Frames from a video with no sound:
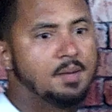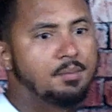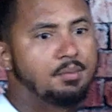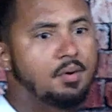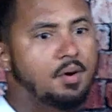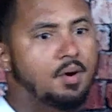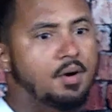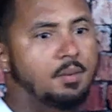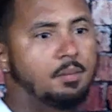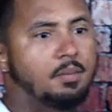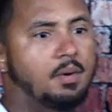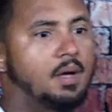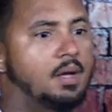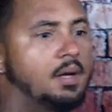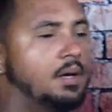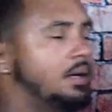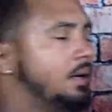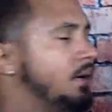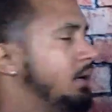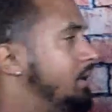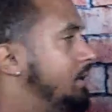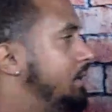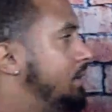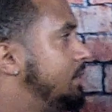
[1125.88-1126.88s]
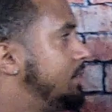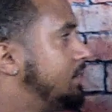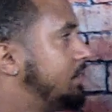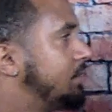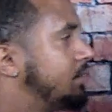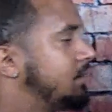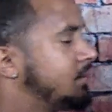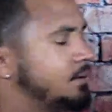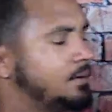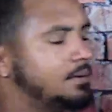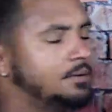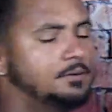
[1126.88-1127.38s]
part about it
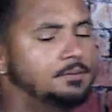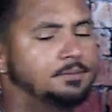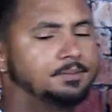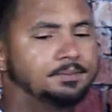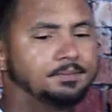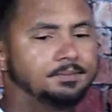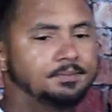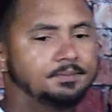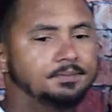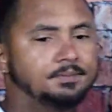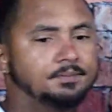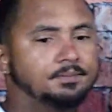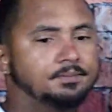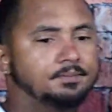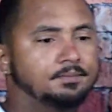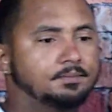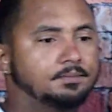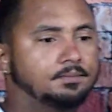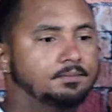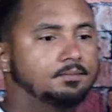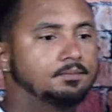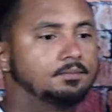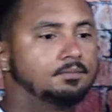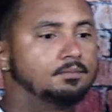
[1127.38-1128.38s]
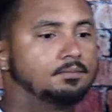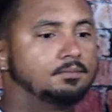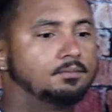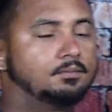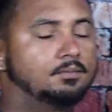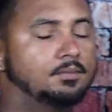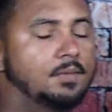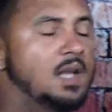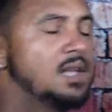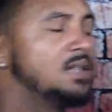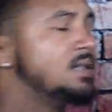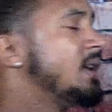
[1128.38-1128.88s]
is,
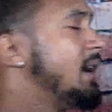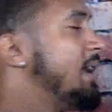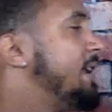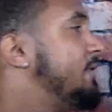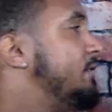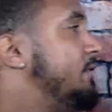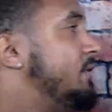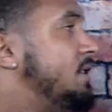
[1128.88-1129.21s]
it's not even